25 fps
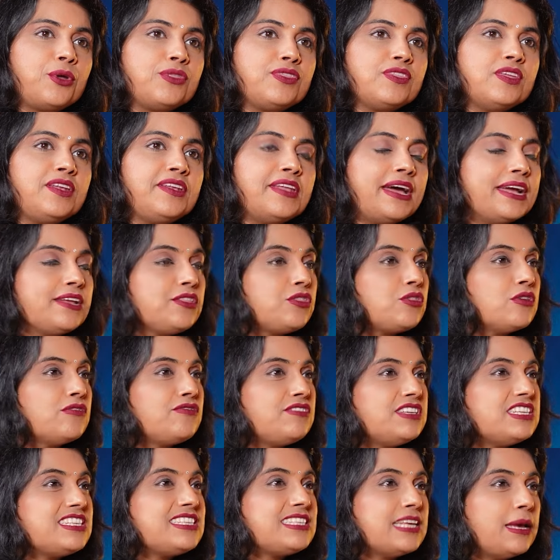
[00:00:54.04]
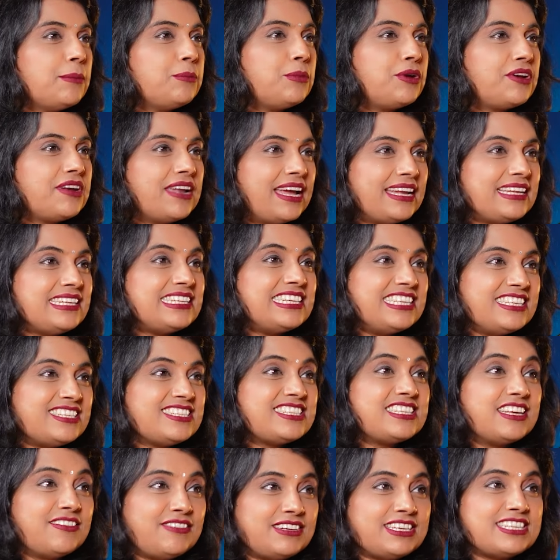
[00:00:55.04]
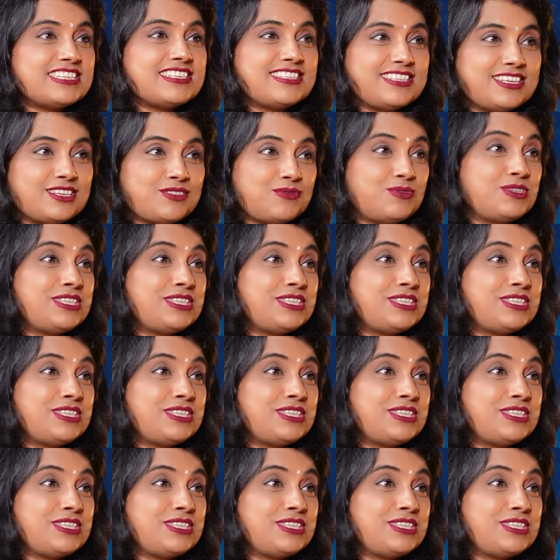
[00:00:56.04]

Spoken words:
on the 9th of December, 1976,